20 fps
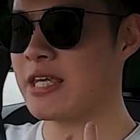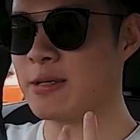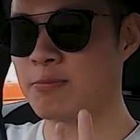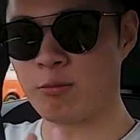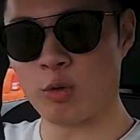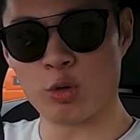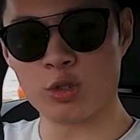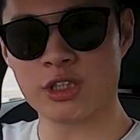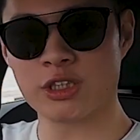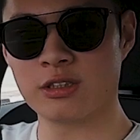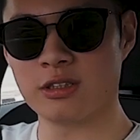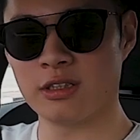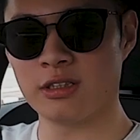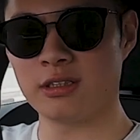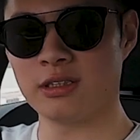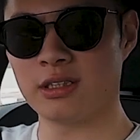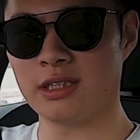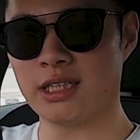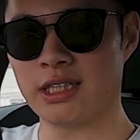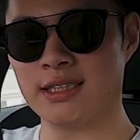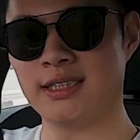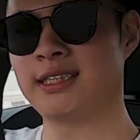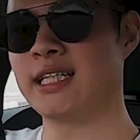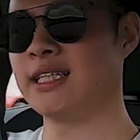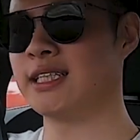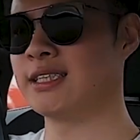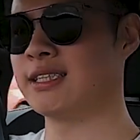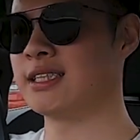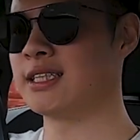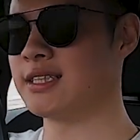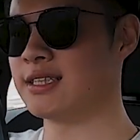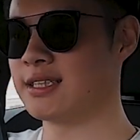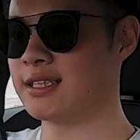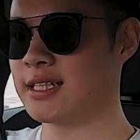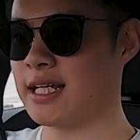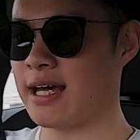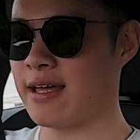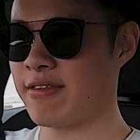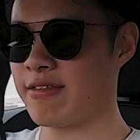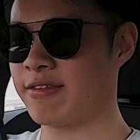emotional
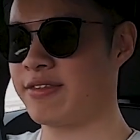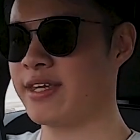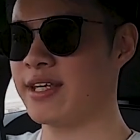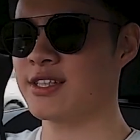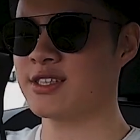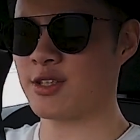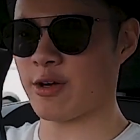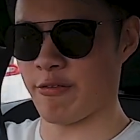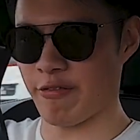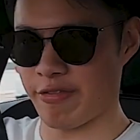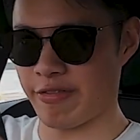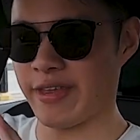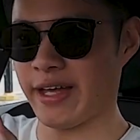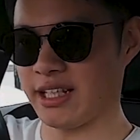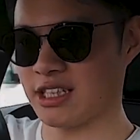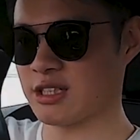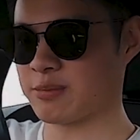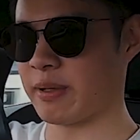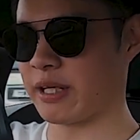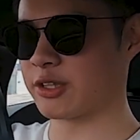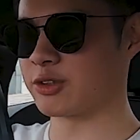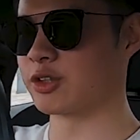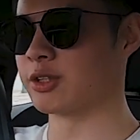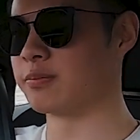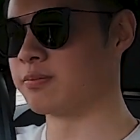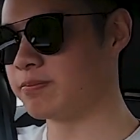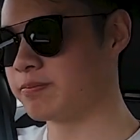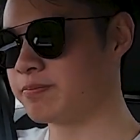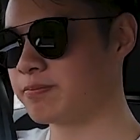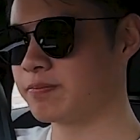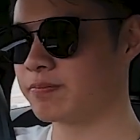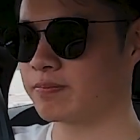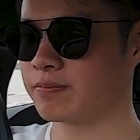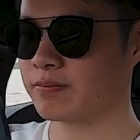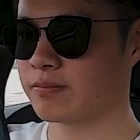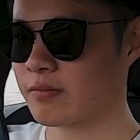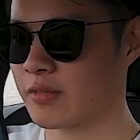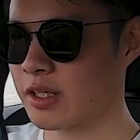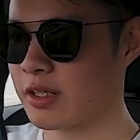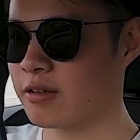intelligence and things of that spectrum.
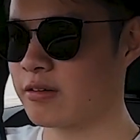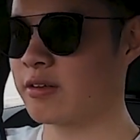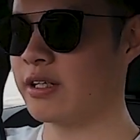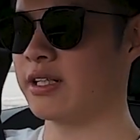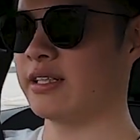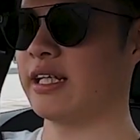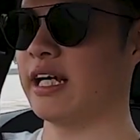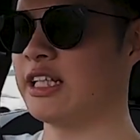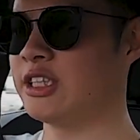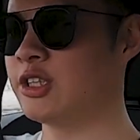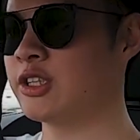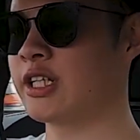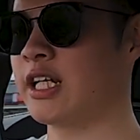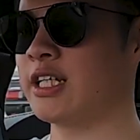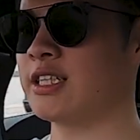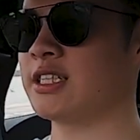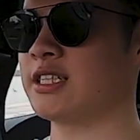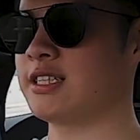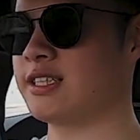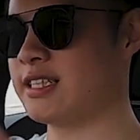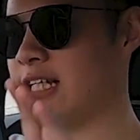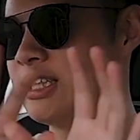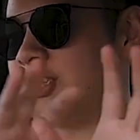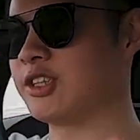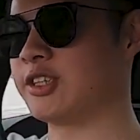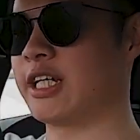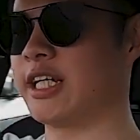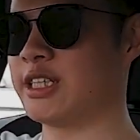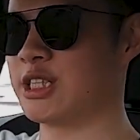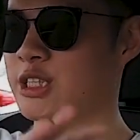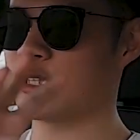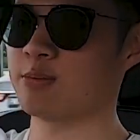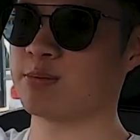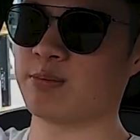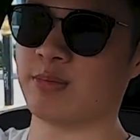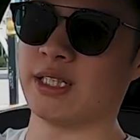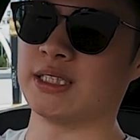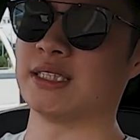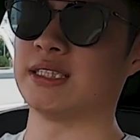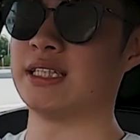Right? Education is
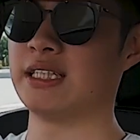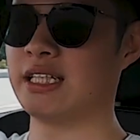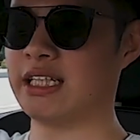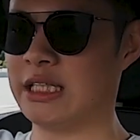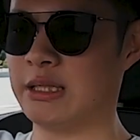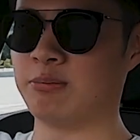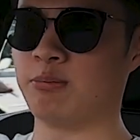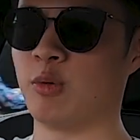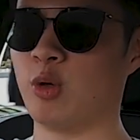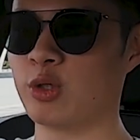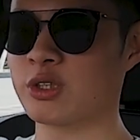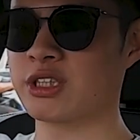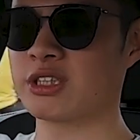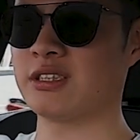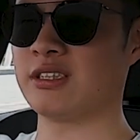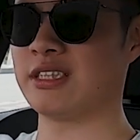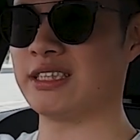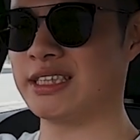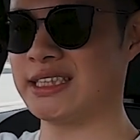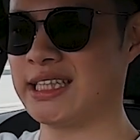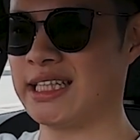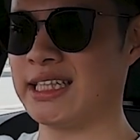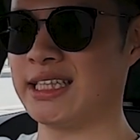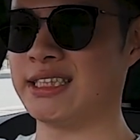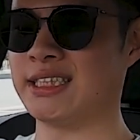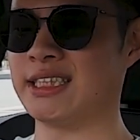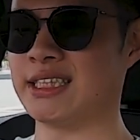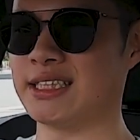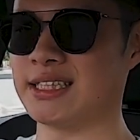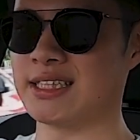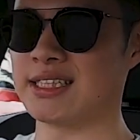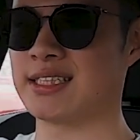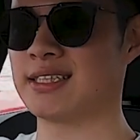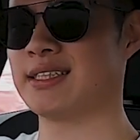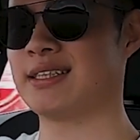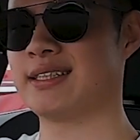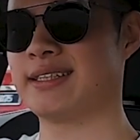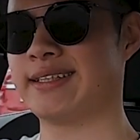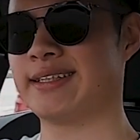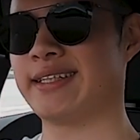education, but emotional intelligence,
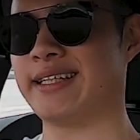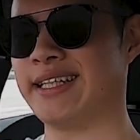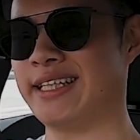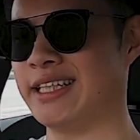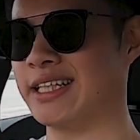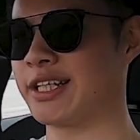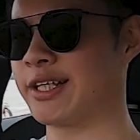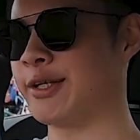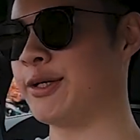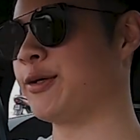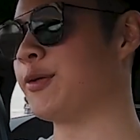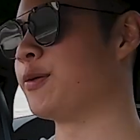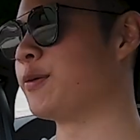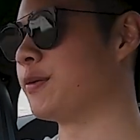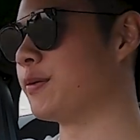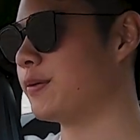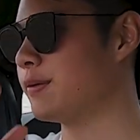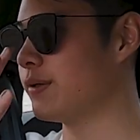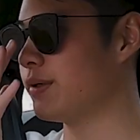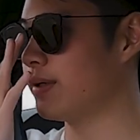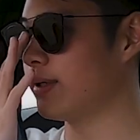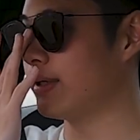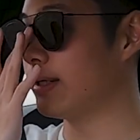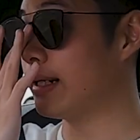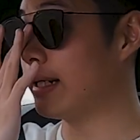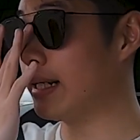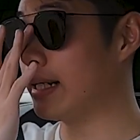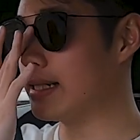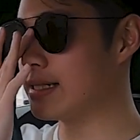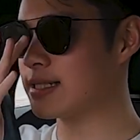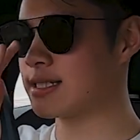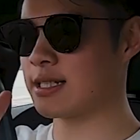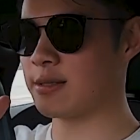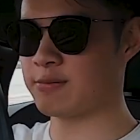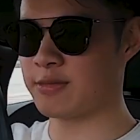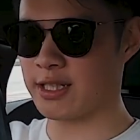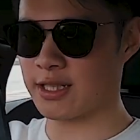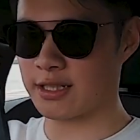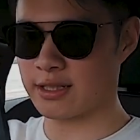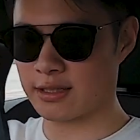EQ, is
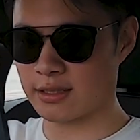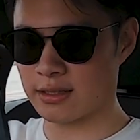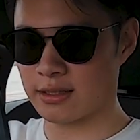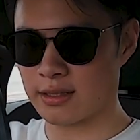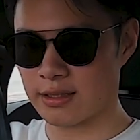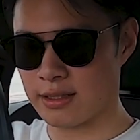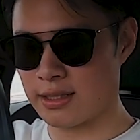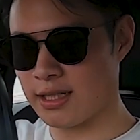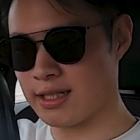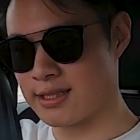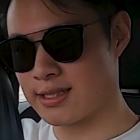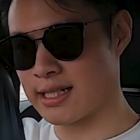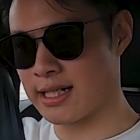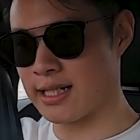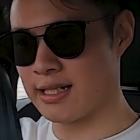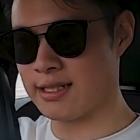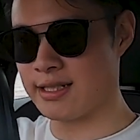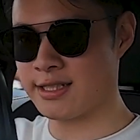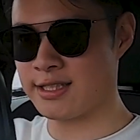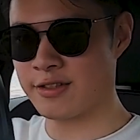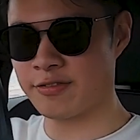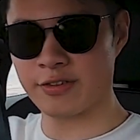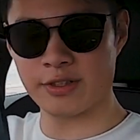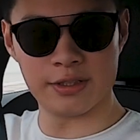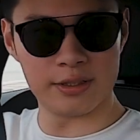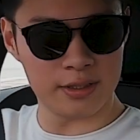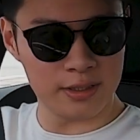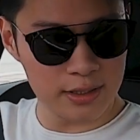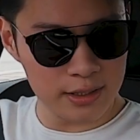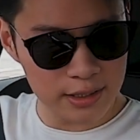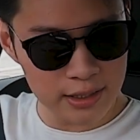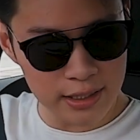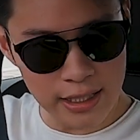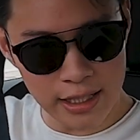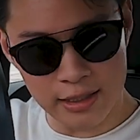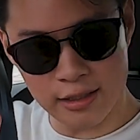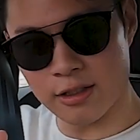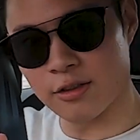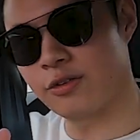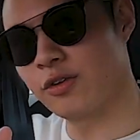something entirely different.
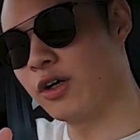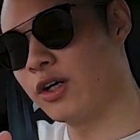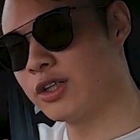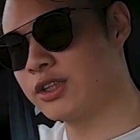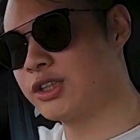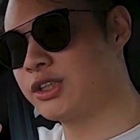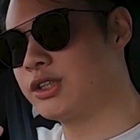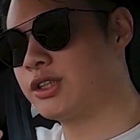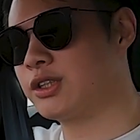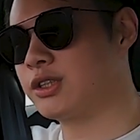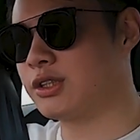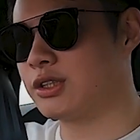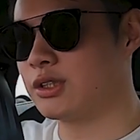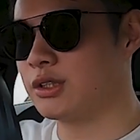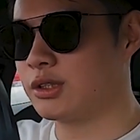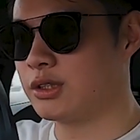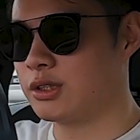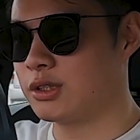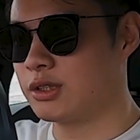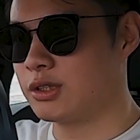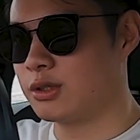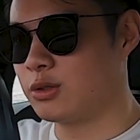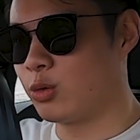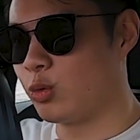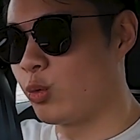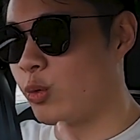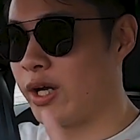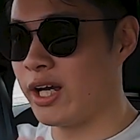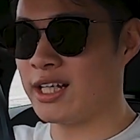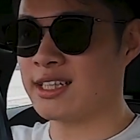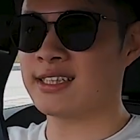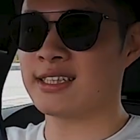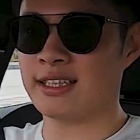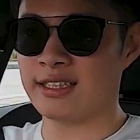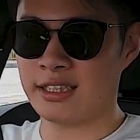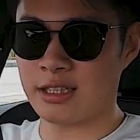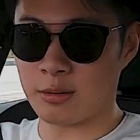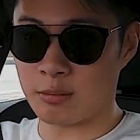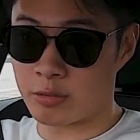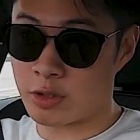And La Roche, where I
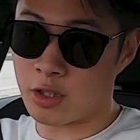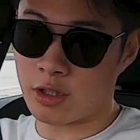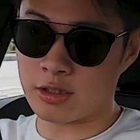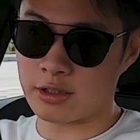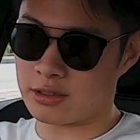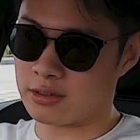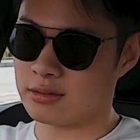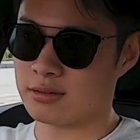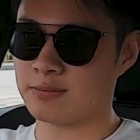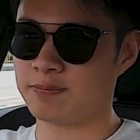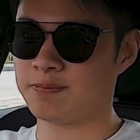studied abroad,